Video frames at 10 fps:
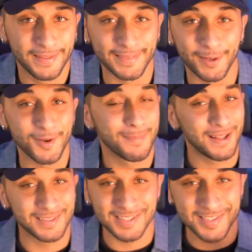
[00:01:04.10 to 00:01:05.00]
and learn
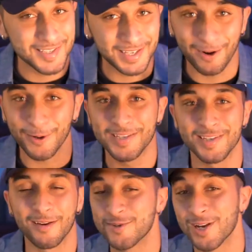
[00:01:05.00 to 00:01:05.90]
about this scary
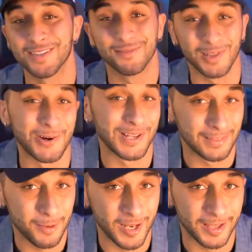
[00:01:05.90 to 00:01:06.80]
subject of
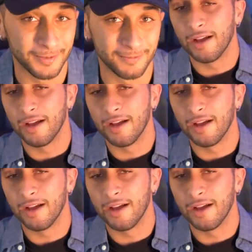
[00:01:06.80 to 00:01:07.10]
learning limited.